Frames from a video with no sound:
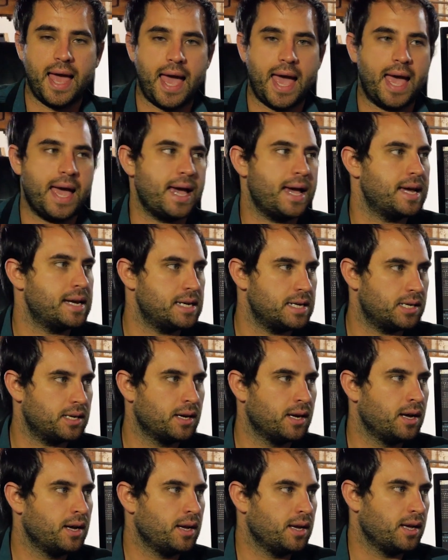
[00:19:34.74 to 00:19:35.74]
And
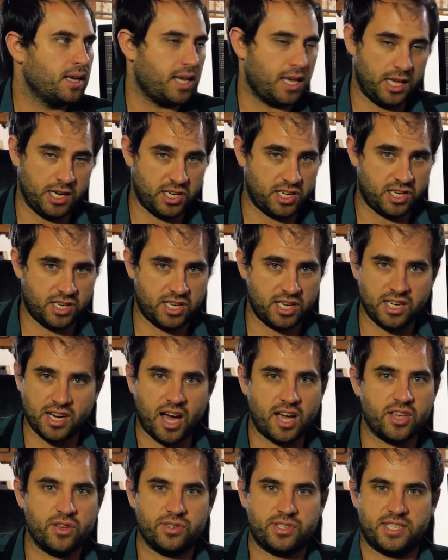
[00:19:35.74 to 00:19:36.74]
it did
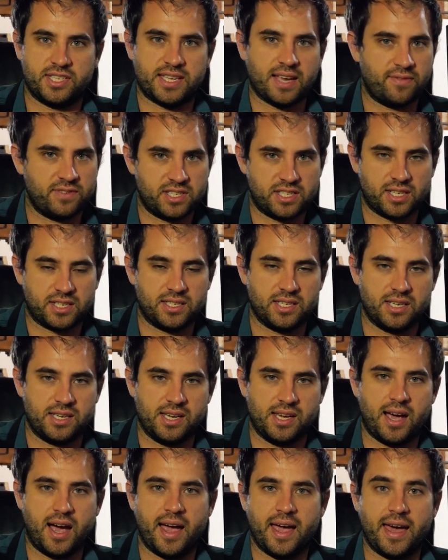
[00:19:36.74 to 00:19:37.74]
not use the 760
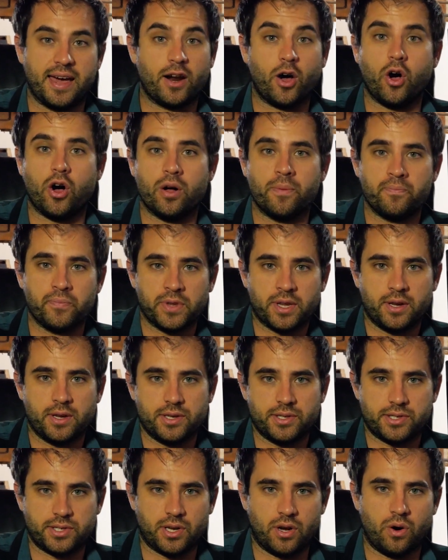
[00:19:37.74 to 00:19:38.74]
Ti at all.
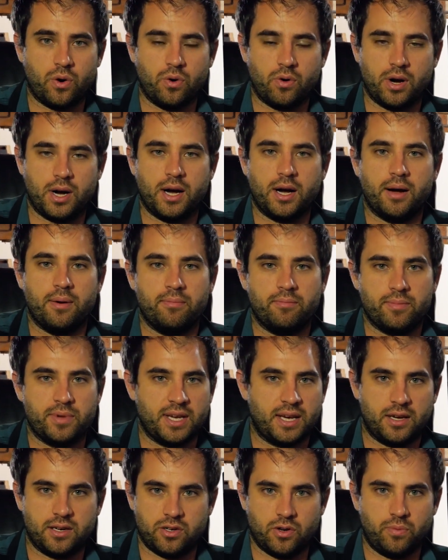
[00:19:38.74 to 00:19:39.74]
So
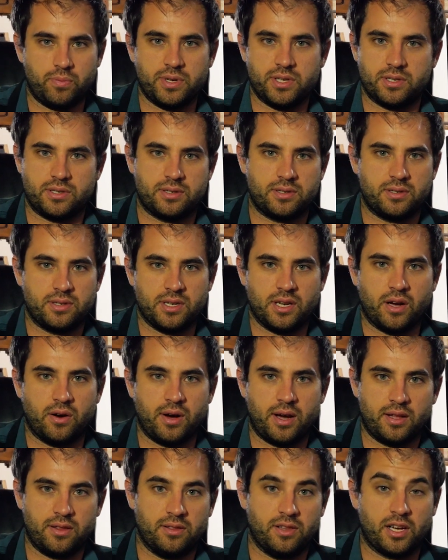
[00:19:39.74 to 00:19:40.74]
yeah, Adobe's,
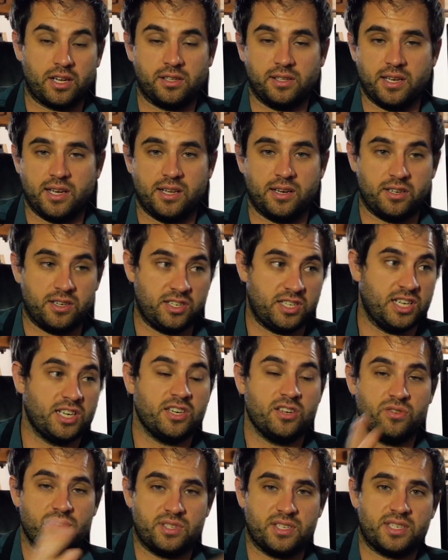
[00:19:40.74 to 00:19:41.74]
luckily it
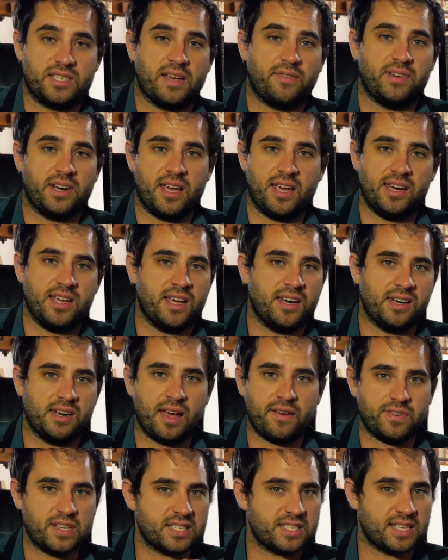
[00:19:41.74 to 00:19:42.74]
did use the 780. I didn't
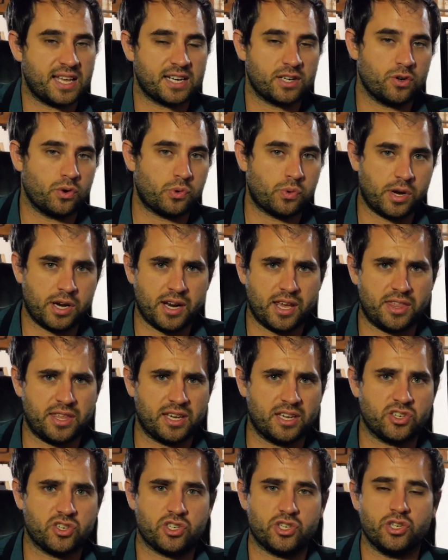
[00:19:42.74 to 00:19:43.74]
have to select which one. I
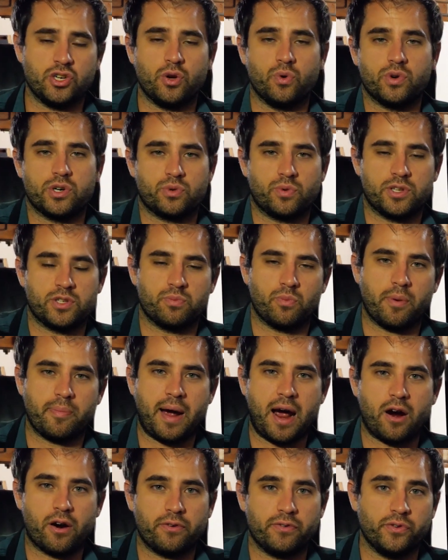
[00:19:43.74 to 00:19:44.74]
think it just knew which one's more
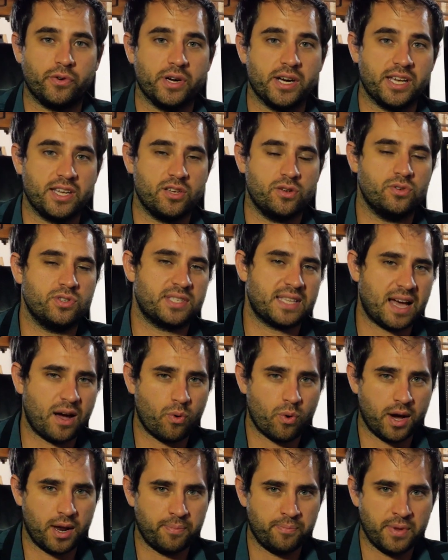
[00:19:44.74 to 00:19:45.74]
powerful, and it used
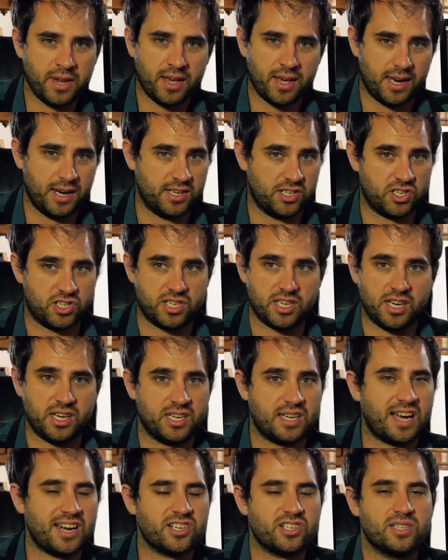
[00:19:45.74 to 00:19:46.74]
that one, and it just
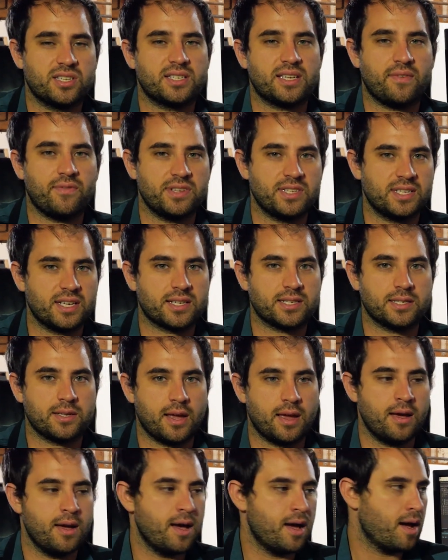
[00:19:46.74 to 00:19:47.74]
didn't touch the
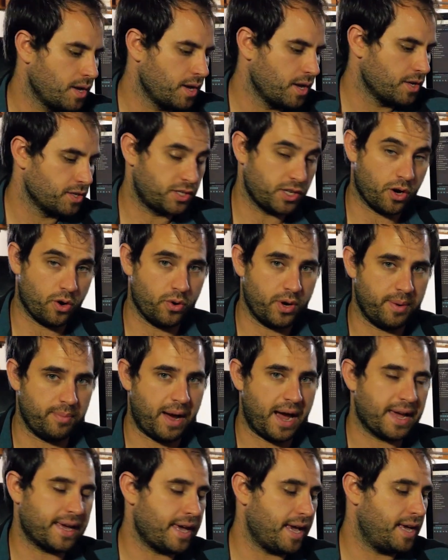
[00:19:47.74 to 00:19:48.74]
760. So in
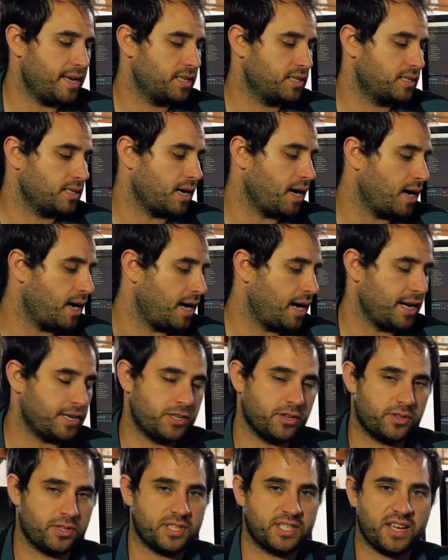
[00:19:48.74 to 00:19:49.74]
my case, I
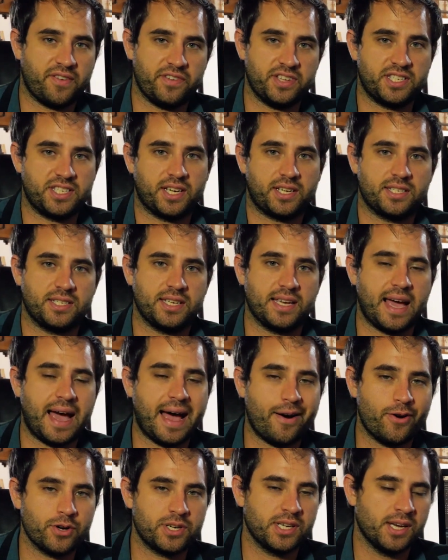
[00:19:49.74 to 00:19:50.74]
took the 760
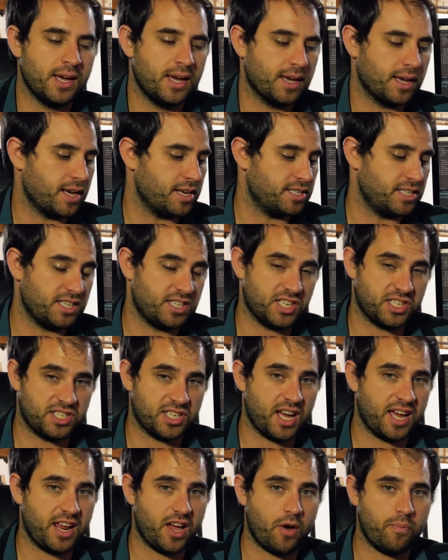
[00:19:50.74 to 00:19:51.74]
out because it does
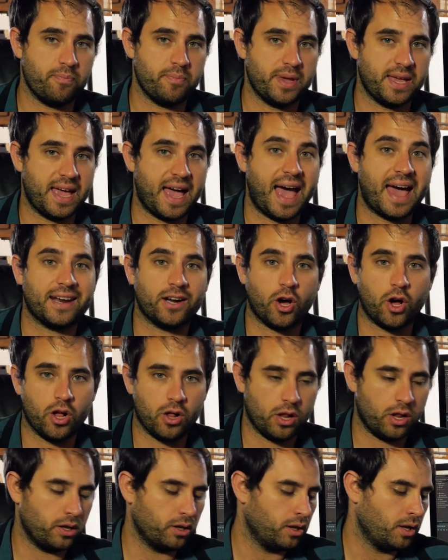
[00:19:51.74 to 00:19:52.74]
not help me at
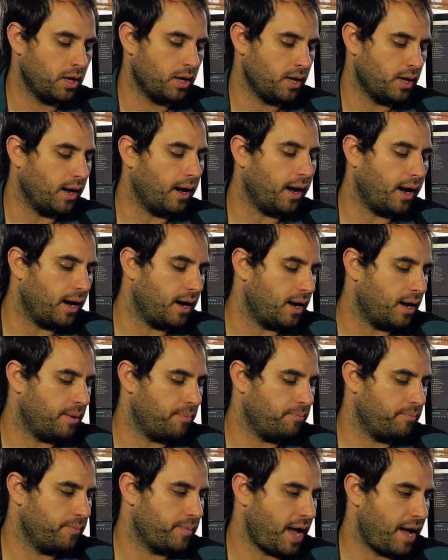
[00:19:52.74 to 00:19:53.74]
all.
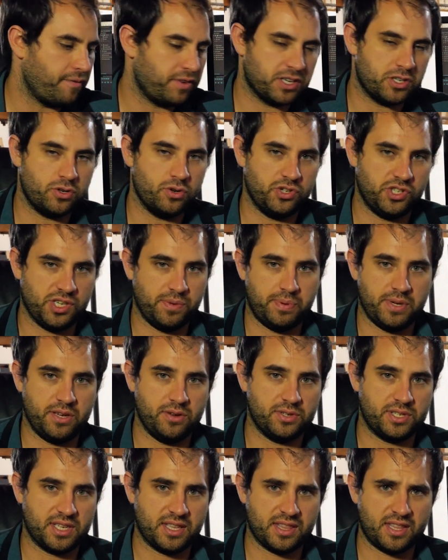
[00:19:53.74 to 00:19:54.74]
Having two
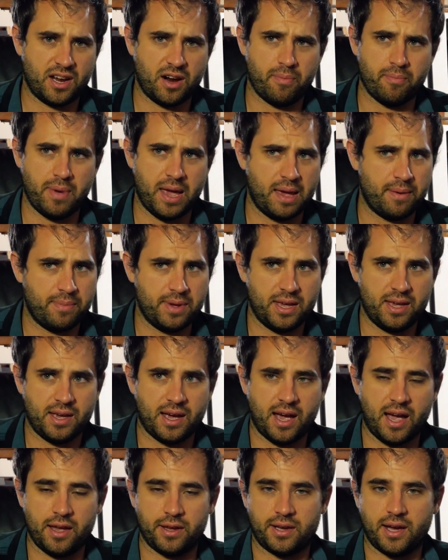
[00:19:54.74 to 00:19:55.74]
GPUs in there, maybe.
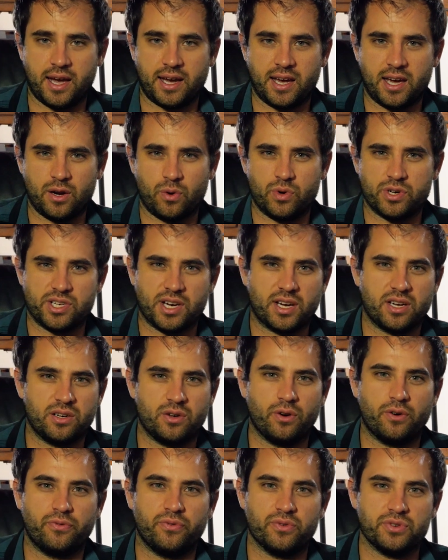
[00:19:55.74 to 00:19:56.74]
I kind of wish I could
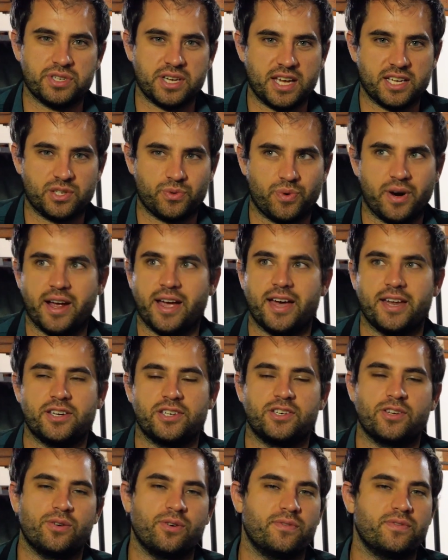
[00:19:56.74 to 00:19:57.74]
do a full test where I
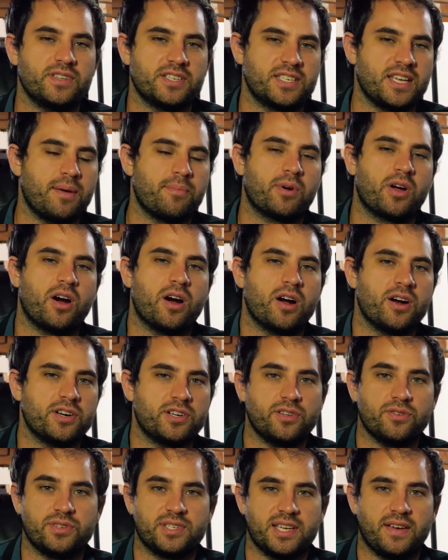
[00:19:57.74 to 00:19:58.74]
had two of the same
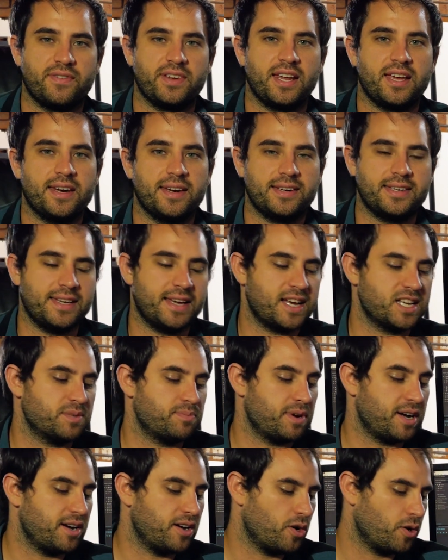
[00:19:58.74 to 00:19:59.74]
card, two 780 Ti's,
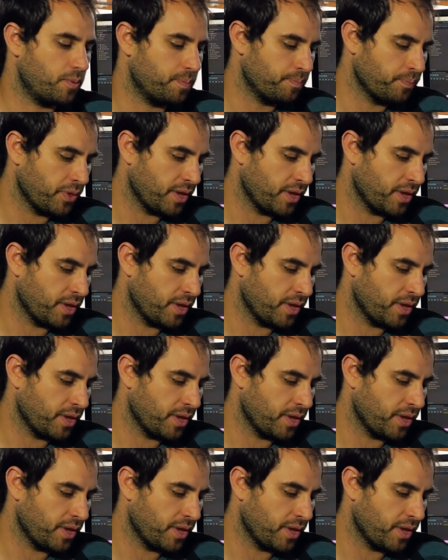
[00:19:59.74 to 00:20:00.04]
but I don't.